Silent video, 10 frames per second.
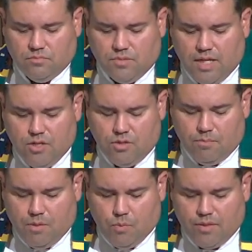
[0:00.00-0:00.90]
and you can
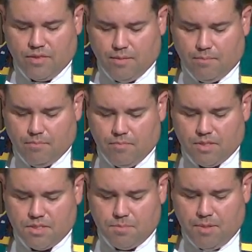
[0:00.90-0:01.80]
be with them in
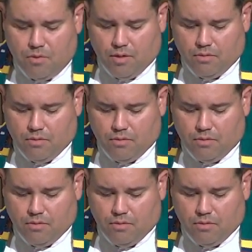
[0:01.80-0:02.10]
spirit.